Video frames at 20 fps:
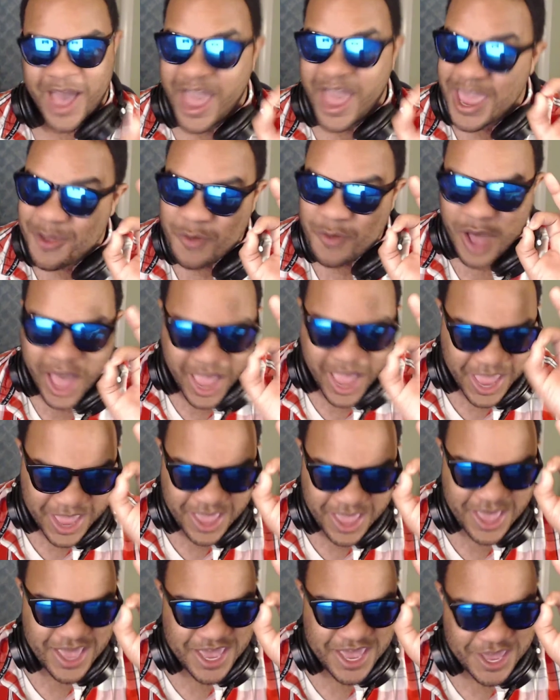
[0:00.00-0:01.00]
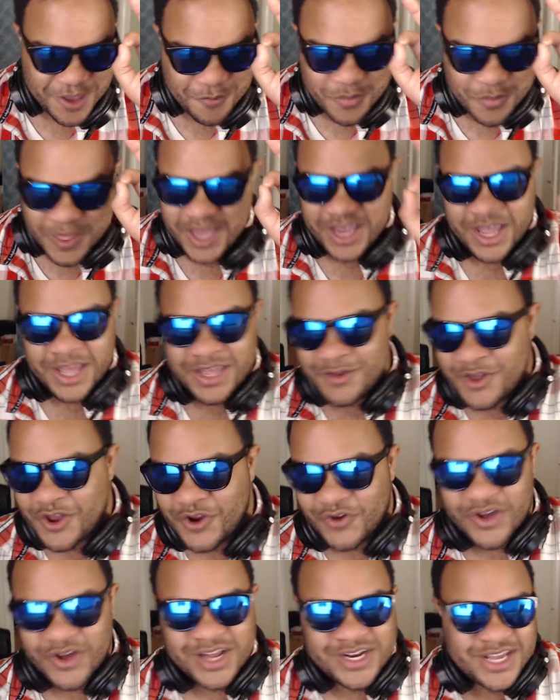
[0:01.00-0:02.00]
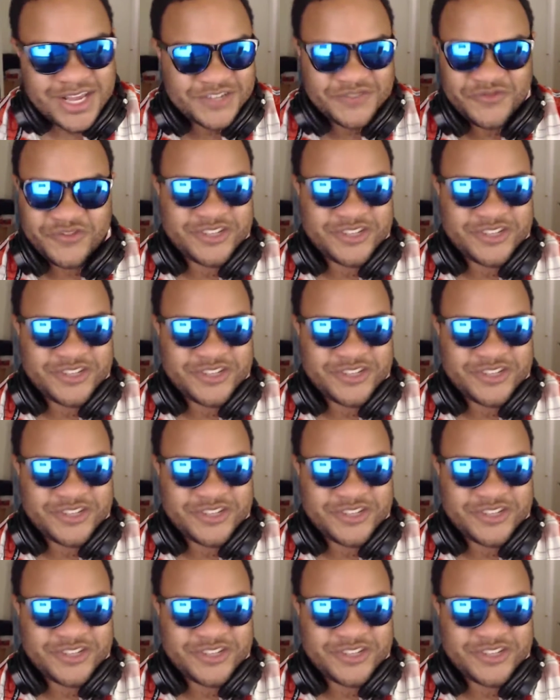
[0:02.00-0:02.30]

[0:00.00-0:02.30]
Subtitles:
Unless